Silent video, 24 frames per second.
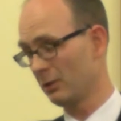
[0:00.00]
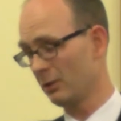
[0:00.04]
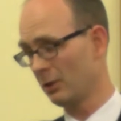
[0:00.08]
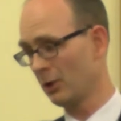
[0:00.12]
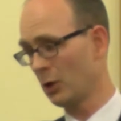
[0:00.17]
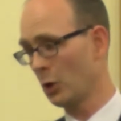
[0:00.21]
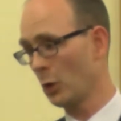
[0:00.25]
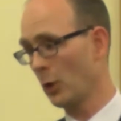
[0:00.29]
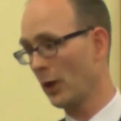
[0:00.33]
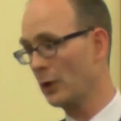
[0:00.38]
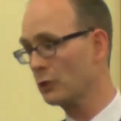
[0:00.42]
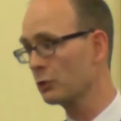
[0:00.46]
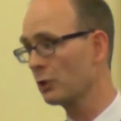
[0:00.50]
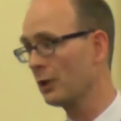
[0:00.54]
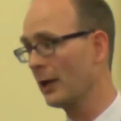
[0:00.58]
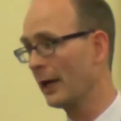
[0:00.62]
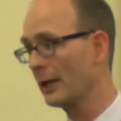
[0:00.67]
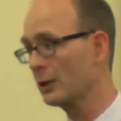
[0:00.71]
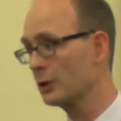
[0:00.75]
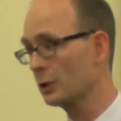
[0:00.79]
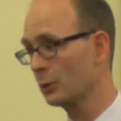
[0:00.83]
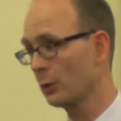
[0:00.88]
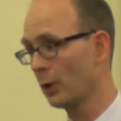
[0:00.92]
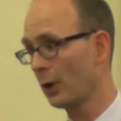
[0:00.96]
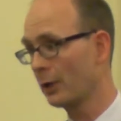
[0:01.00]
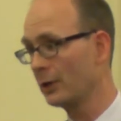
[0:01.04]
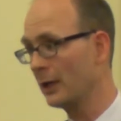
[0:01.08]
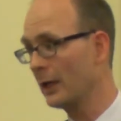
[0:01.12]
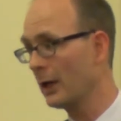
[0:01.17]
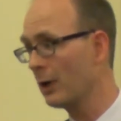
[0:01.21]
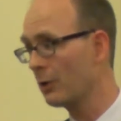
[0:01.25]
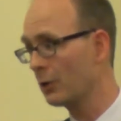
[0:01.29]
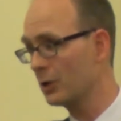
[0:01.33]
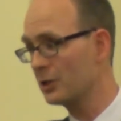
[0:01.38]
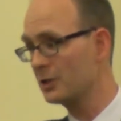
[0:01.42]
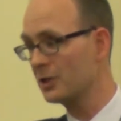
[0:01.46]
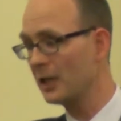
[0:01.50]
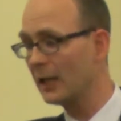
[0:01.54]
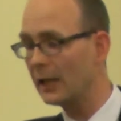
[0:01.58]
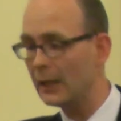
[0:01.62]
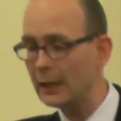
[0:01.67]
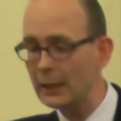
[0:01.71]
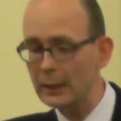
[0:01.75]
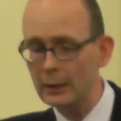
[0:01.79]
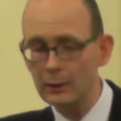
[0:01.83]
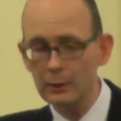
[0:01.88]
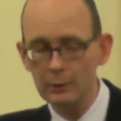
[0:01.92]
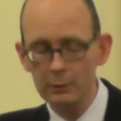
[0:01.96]
there are no Israelites around here to
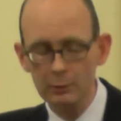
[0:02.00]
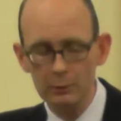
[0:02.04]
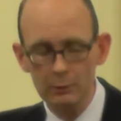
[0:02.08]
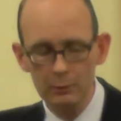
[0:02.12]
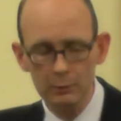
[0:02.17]
see.